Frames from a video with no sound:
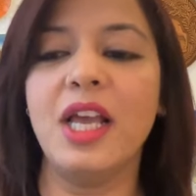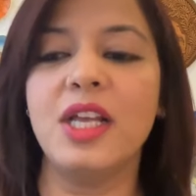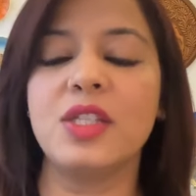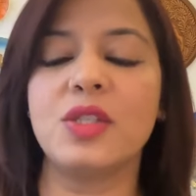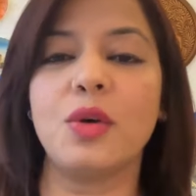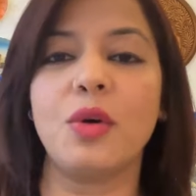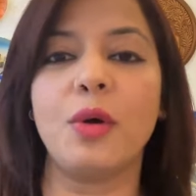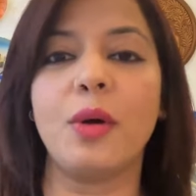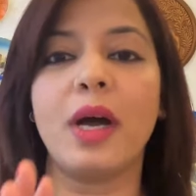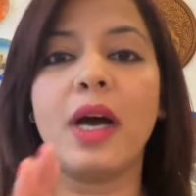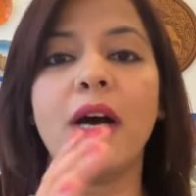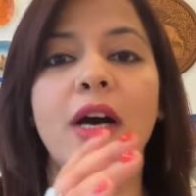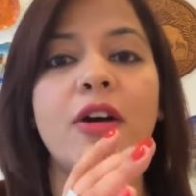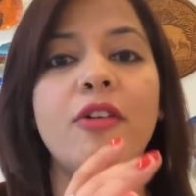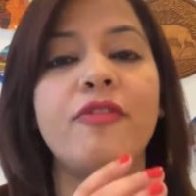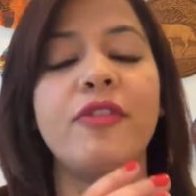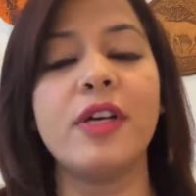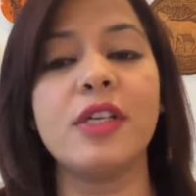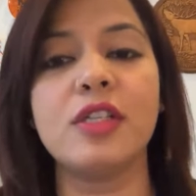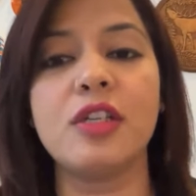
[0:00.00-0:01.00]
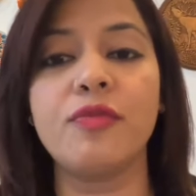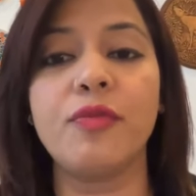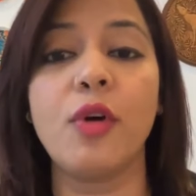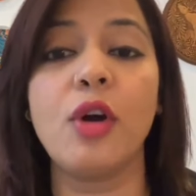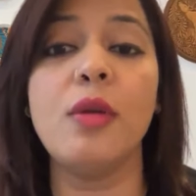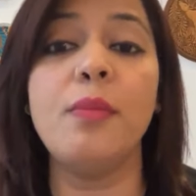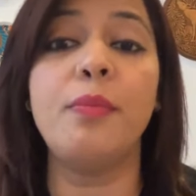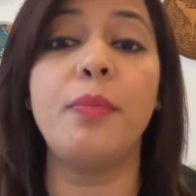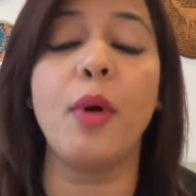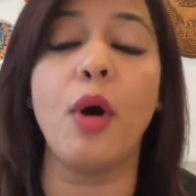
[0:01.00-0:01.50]
So first of
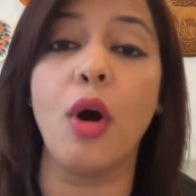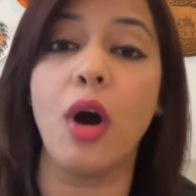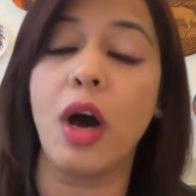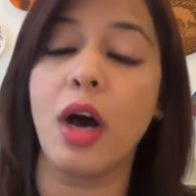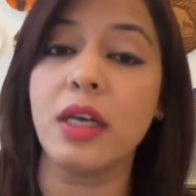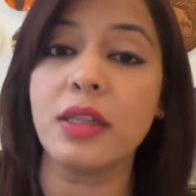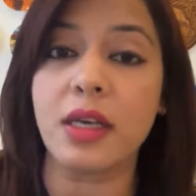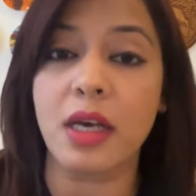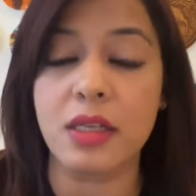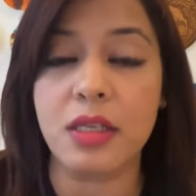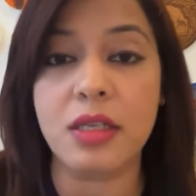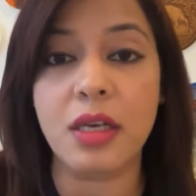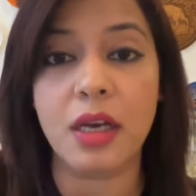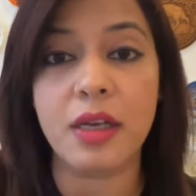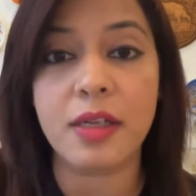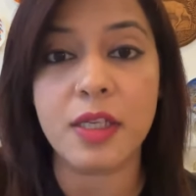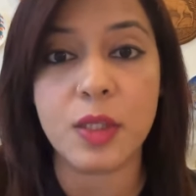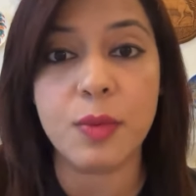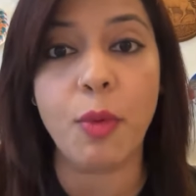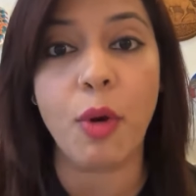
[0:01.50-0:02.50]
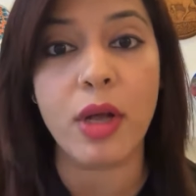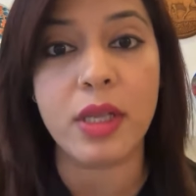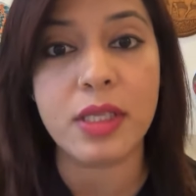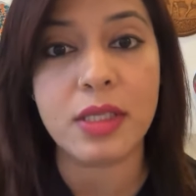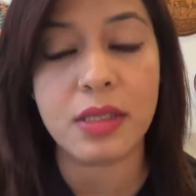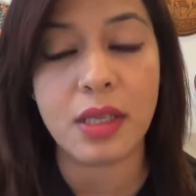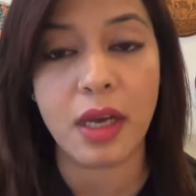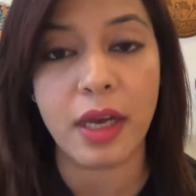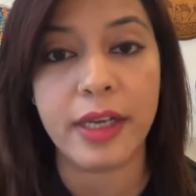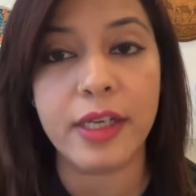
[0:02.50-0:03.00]
all, bahut acha
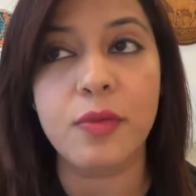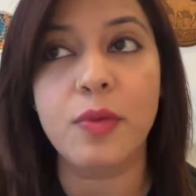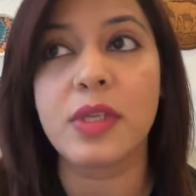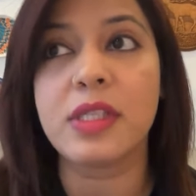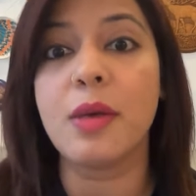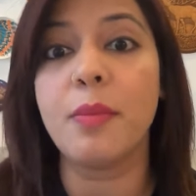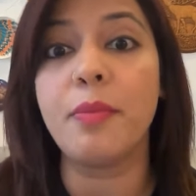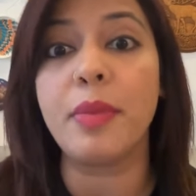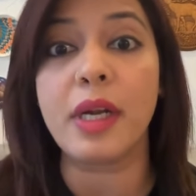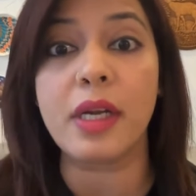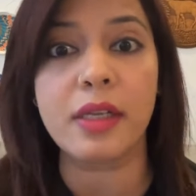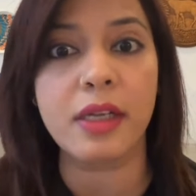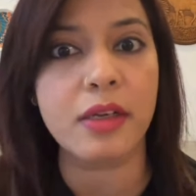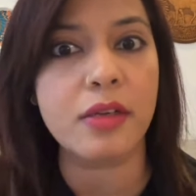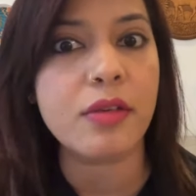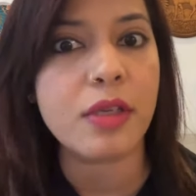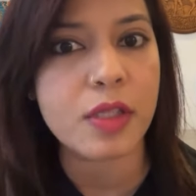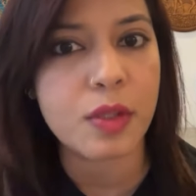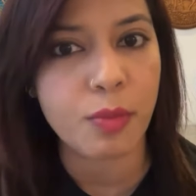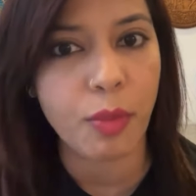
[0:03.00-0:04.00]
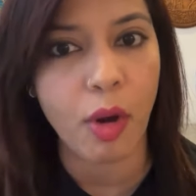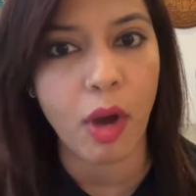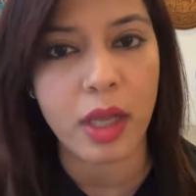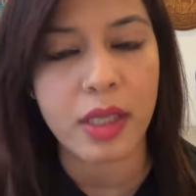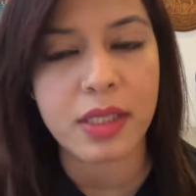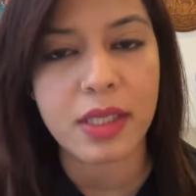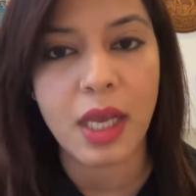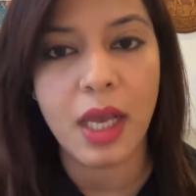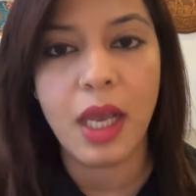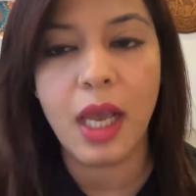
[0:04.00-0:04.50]
response tha. It was a brilliant
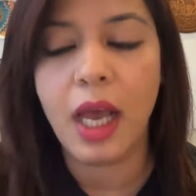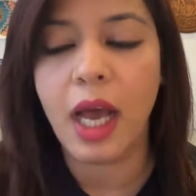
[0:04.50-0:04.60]
response.